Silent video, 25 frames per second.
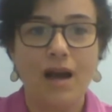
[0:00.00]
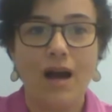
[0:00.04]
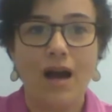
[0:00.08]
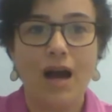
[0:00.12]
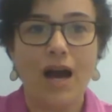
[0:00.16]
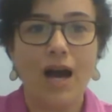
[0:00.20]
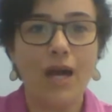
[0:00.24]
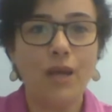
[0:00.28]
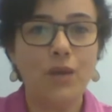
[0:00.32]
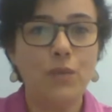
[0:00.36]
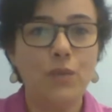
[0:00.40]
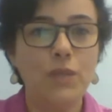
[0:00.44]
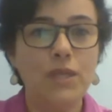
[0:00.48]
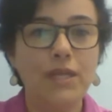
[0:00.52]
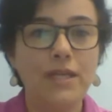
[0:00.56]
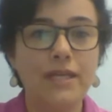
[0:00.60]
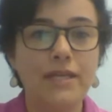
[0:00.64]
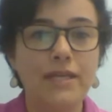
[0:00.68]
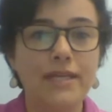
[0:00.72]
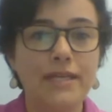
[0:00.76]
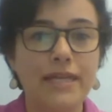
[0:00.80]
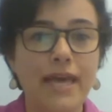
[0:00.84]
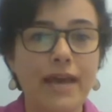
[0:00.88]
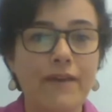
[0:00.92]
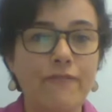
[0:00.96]
I
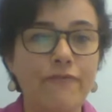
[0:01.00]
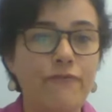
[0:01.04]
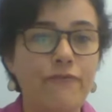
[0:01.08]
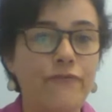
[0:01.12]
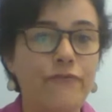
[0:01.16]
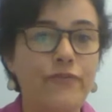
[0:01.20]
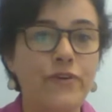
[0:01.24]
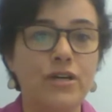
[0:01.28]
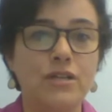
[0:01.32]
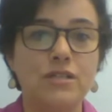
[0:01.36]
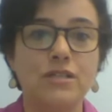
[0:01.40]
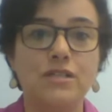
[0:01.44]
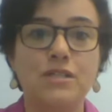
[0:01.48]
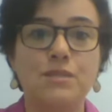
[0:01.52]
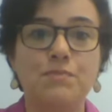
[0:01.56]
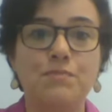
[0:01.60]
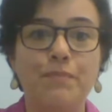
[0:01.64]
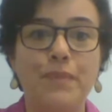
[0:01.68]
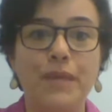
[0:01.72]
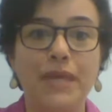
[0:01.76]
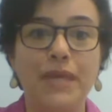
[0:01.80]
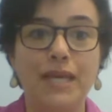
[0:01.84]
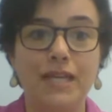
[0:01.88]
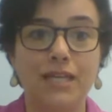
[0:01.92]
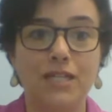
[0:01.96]
will never
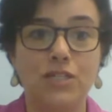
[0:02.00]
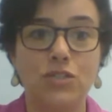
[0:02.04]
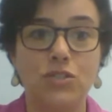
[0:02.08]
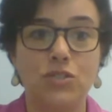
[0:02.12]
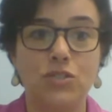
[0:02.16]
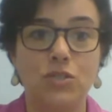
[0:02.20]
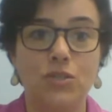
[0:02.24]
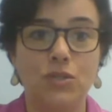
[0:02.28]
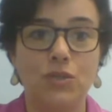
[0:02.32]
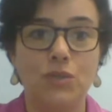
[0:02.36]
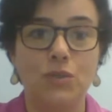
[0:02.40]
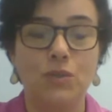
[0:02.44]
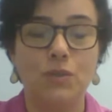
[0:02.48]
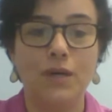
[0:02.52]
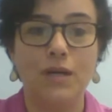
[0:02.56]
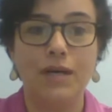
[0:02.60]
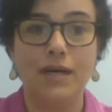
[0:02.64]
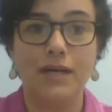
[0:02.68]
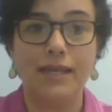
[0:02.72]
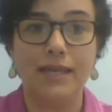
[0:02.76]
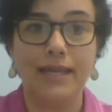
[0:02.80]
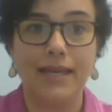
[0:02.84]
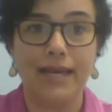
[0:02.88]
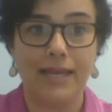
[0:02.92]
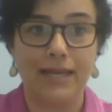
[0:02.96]
speak to you
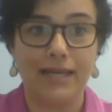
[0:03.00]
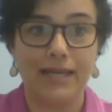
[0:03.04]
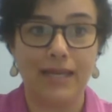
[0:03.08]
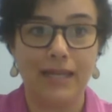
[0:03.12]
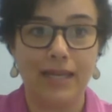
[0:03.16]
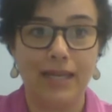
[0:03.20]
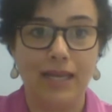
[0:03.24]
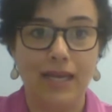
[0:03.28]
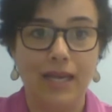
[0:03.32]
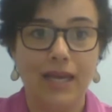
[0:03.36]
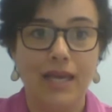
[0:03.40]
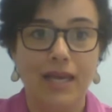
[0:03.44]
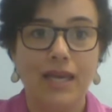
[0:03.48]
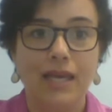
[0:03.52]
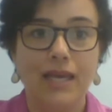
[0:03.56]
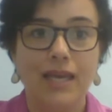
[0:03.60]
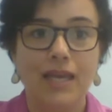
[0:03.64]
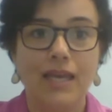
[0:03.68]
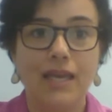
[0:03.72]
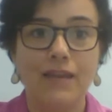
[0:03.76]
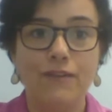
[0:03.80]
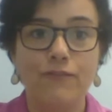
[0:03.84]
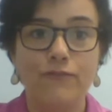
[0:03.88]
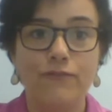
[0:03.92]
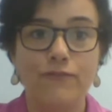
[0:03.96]
again
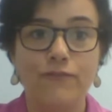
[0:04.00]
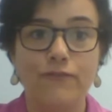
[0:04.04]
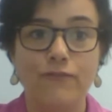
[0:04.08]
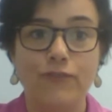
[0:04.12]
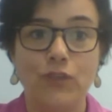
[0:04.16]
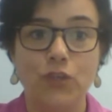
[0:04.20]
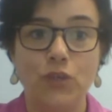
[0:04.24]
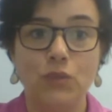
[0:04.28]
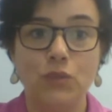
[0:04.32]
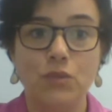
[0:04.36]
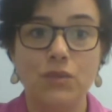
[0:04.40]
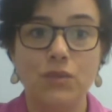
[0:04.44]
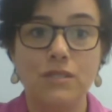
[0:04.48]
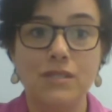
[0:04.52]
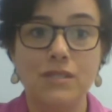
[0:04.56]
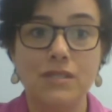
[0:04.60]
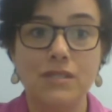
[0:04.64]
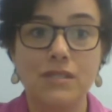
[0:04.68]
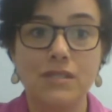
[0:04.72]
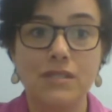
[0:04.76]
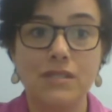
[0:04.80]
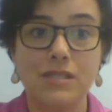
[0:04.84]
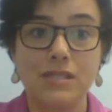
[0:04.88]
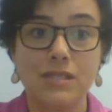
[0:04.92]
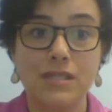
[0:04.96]
if you
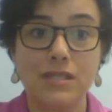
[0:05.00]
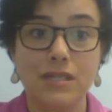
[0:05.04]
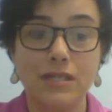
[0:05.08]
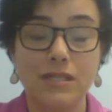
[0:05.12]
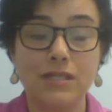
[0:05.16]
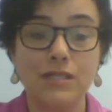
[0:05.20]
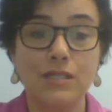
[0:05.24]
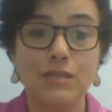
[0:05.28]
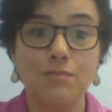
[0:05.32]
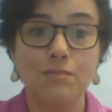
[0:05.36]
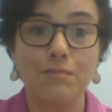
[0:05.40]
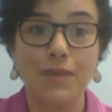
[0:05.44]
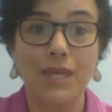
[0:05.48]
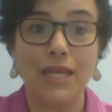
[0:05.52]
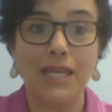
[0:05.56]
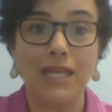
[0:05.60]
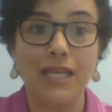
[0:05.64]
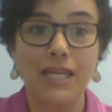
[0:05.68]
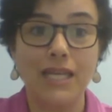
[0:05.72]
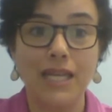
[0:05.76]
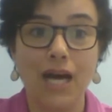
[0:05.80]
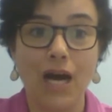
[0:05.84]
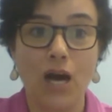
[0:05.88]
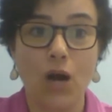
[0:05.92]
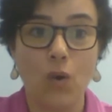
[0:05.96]
desert me
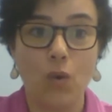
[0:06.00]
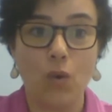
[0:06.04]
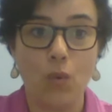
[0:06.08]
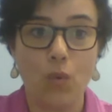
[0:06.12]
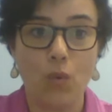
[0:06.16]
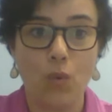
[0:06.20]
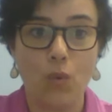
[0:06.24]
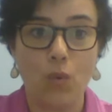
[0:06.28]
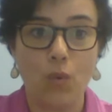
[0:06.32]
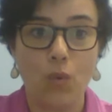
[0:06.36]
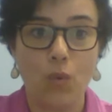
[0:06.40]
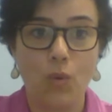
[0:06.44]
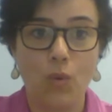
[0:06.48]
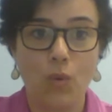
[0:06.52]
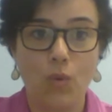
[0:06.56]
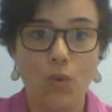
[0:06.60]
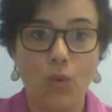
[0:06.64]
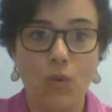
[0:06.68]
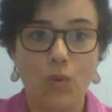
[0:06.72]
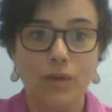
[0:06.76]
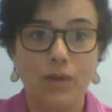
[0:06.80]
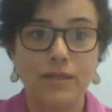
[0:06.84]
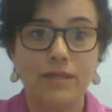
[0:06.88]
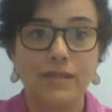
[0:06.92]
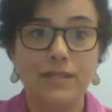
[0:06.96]
now.
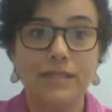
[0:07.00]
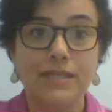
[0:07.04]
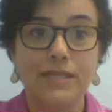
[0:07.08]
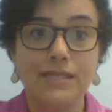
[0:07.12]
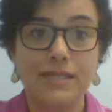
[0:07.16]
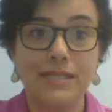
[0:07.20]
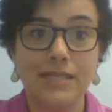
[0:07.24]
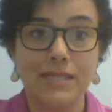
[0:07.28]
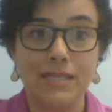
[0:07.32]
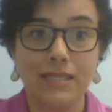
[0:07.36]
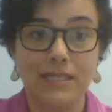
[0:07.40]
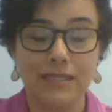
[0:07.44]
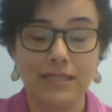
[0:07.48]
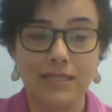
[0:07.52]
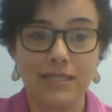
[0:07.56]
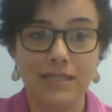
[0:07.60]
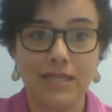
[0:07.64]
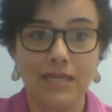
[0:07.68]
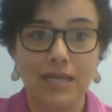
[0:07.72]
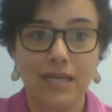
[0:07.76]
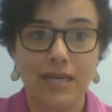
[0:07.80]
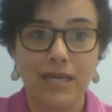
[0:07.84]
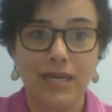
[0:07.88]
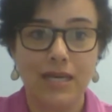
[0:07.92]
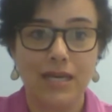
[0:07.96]
Desert.
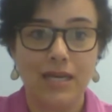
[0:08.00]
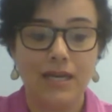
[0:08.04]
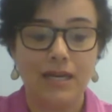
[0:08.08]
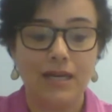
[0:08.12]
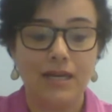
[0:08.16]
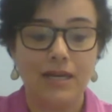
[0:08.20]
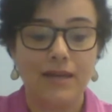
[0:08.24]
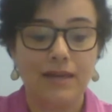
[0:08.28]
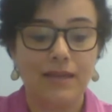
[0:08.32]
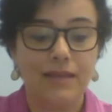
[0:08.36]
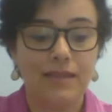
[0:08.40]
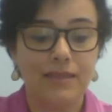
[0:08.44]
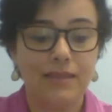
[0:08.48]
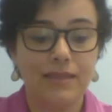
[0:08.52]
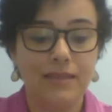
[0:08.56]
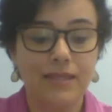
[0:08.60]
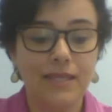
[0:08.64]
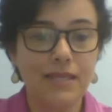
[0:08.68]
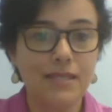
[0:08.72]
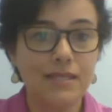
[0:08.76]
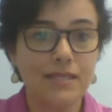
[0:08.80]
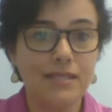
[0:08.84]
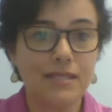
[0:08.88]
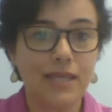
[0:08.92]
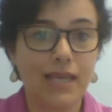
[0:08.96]
In
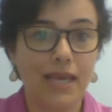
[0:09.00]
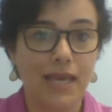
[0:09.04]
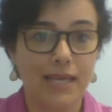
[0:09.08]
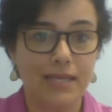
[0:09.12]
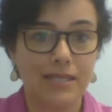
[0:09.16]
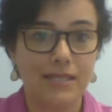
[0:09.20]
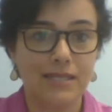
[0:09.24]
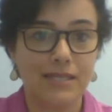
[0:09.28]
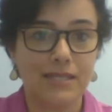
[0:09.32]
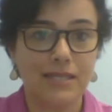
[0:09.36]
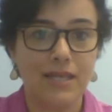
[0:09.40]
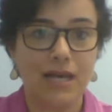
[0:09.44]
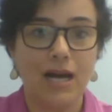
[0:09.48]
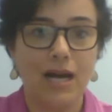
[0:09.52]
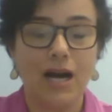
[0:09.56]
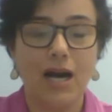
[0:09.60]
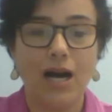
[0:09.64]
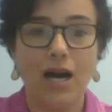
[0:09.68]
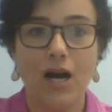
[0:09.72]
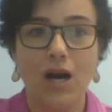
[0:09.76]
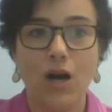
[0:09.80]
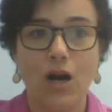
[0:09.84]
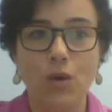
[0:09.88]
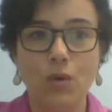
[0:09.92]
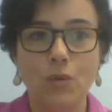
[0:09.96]
this case,
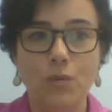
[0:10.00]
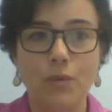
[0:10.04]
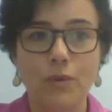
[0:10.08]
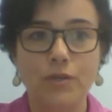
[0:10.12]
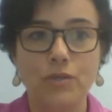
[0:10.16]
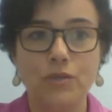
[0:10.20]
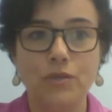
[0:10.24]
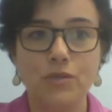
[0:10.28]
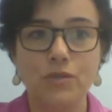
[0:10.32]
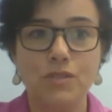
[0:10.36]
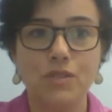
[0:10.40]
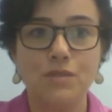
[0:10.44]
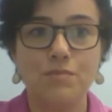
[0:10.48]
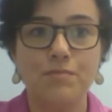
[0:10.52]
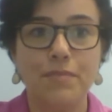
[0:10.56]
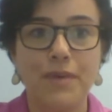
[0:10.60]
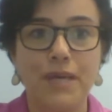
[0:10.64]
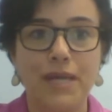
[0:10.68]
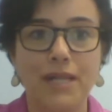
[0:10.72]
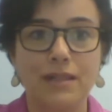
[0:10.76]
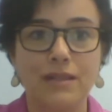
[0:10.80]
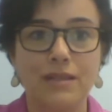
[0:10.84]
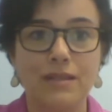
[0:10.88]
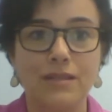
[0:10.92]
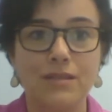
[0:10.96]
how would you
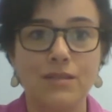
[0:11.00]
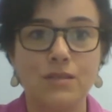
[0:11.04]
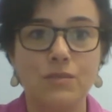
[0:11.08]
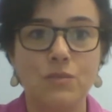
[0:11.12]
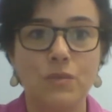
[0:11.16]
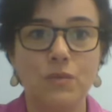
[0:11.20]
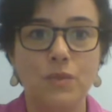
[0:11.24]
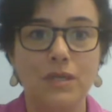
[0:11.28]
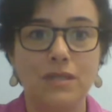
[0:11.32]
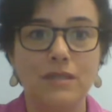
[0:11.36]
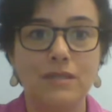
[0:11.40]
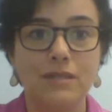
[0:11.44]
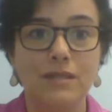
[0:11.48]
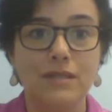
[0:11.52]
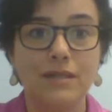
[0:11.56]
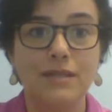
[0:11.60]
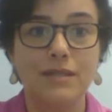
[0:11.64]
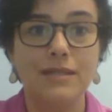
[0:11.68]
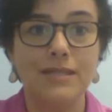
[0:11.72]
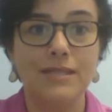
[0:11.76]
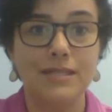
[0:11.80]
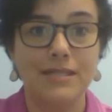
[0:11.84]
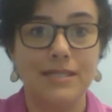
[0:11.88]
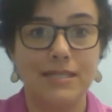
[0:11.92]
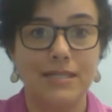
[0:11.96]
spell this word
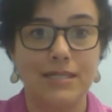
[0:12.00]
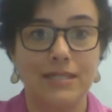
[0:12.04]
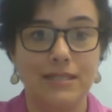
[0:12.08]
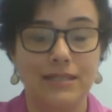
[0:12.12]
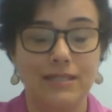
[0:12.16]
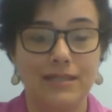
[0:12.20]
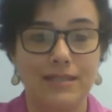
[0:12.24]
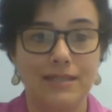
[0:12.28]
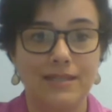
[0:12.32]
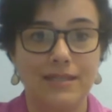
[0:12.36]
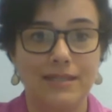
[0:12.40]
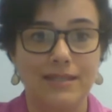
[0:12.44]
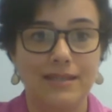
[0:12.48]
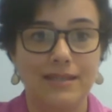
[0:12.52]
desert?